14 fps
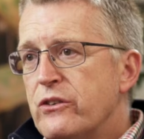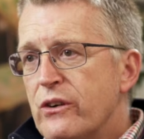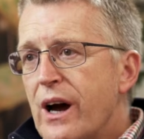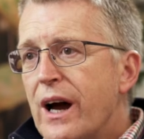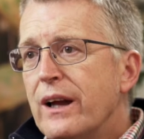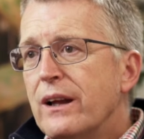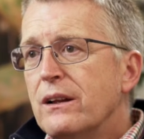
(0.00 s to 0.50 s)

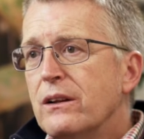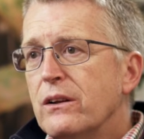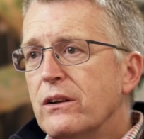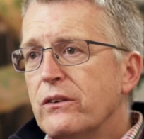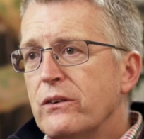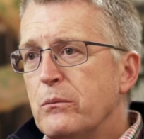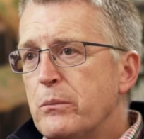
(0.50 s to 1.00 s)

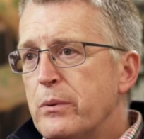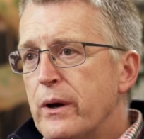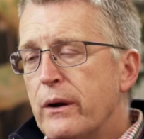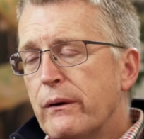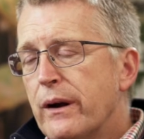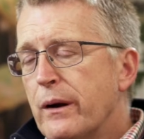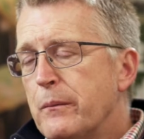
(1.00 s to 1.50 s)
trials and
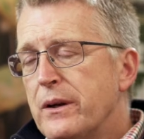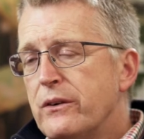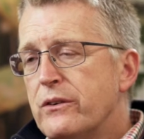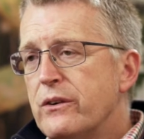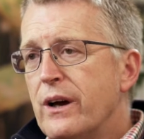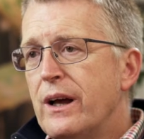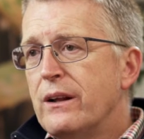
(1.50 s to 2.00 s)
programming
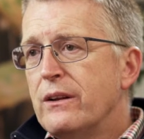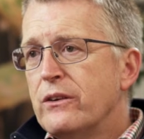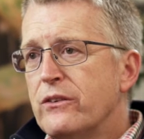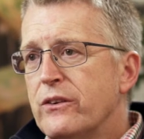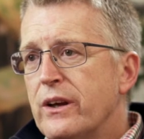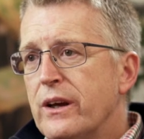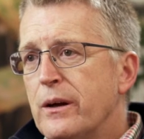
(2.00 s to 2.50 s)

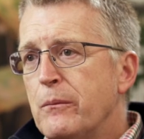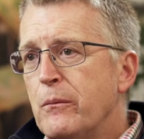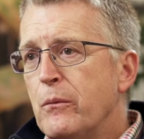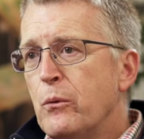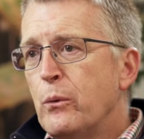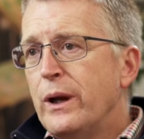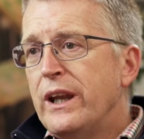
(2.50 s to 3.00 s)
trials.
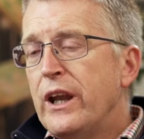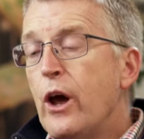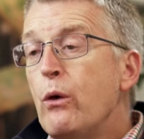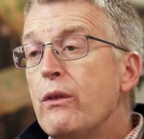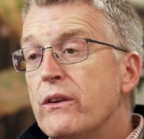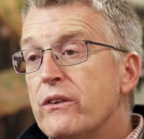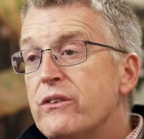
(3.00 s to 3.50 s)
We
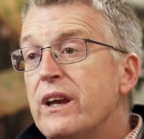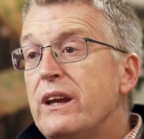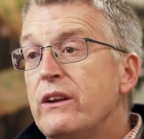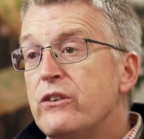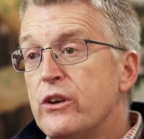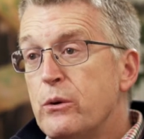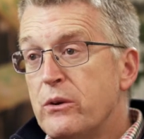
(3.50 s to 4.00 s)
know that
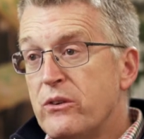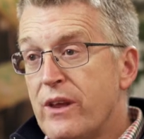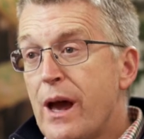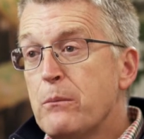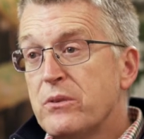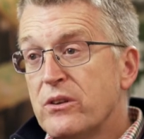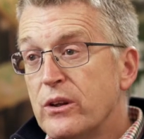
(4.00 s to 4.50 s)
T2 is
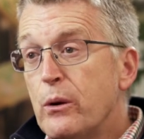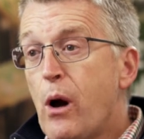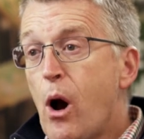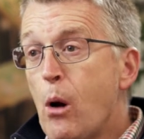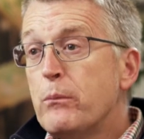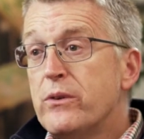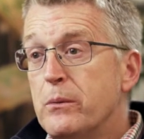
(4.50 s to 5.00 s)
the absolute
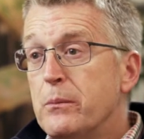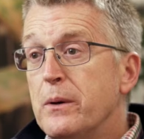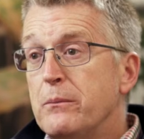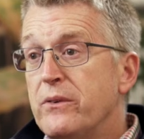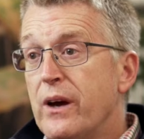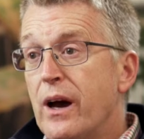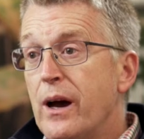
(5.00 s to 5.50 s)

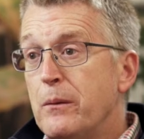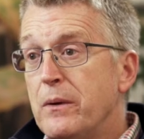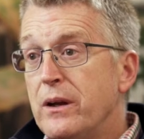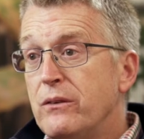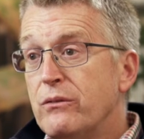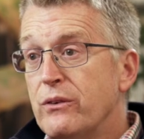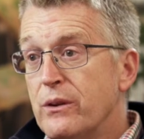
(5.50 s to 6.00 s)
optimum
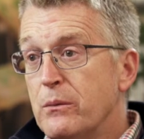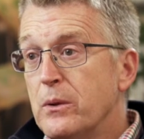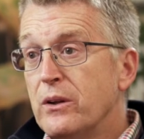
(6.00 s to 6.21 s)
timing for the